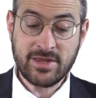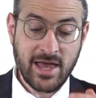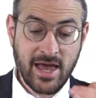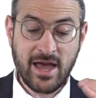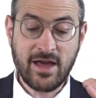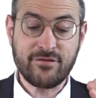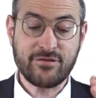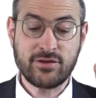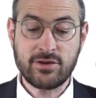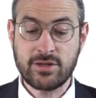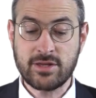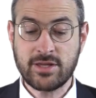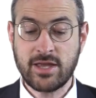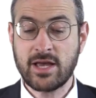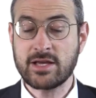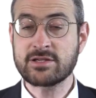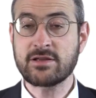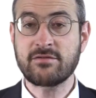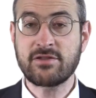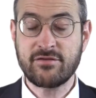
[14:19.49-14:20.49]
after the
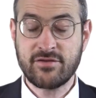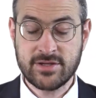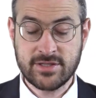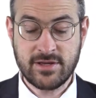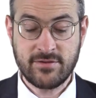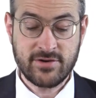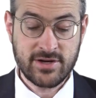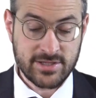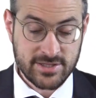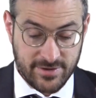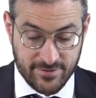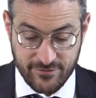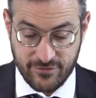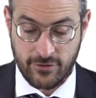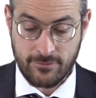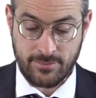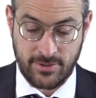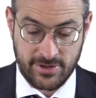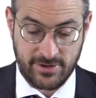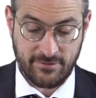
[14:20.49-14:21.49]
days of the festivities for
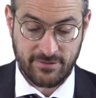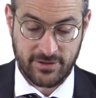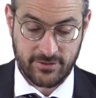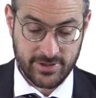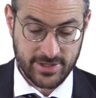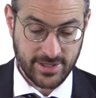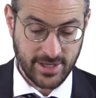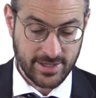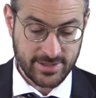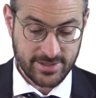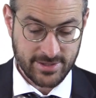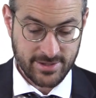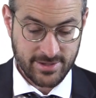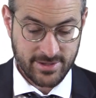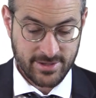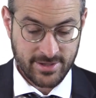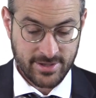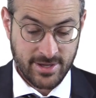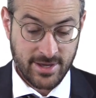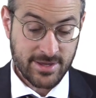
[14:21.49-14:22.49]
a period of 30 days.
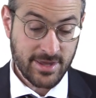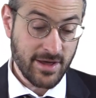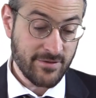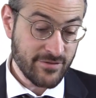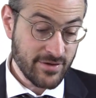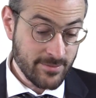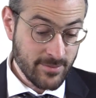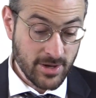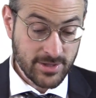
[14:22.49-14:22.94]
Now if